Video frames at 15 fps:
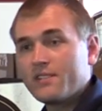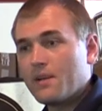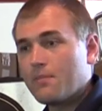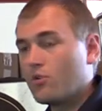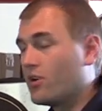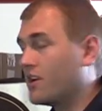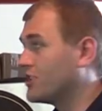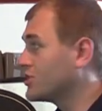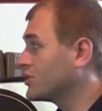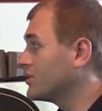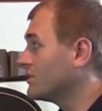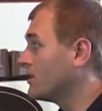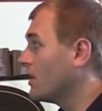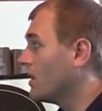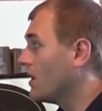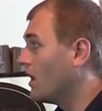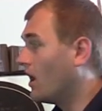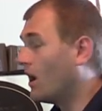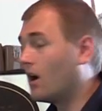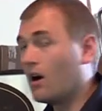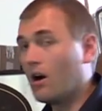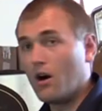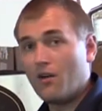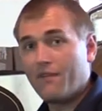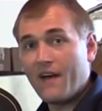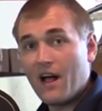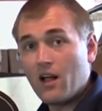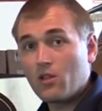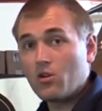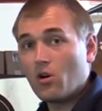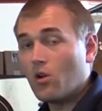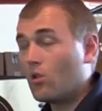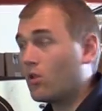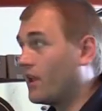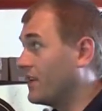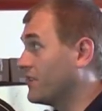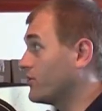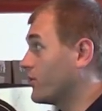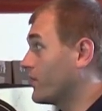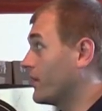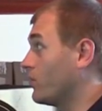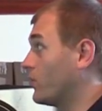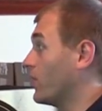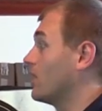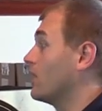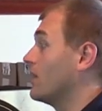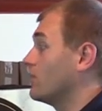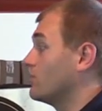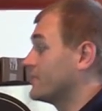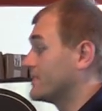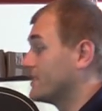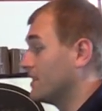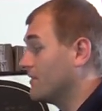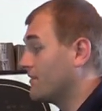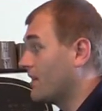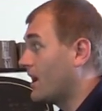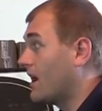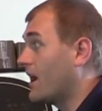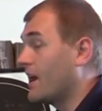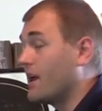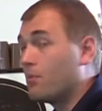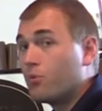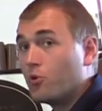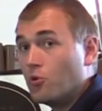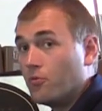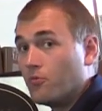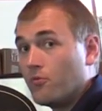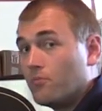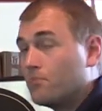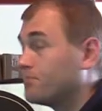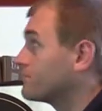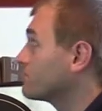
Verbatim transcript: separation uh, of alcohol and you will receive a higher proof.